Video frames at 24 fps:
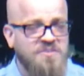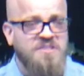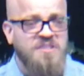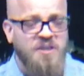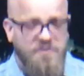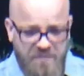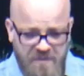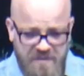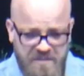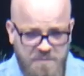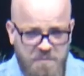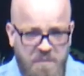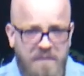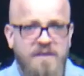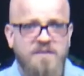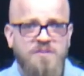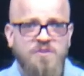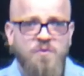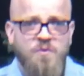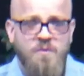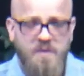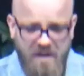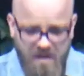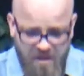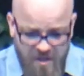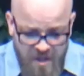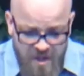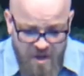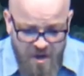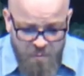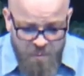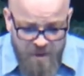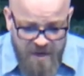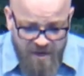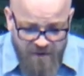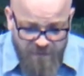self-explanatory. We got to
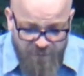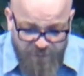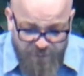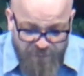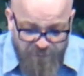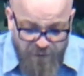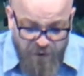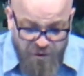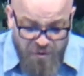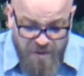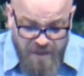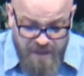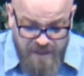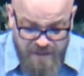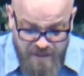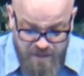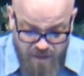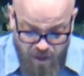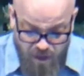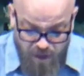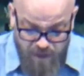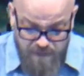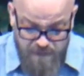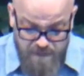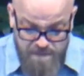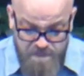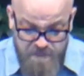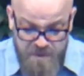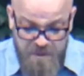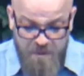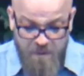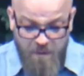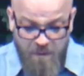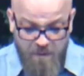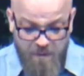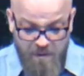we got to focus on the
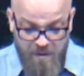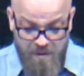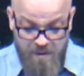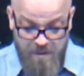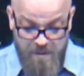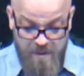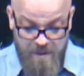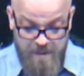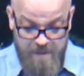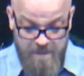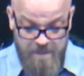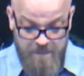pure.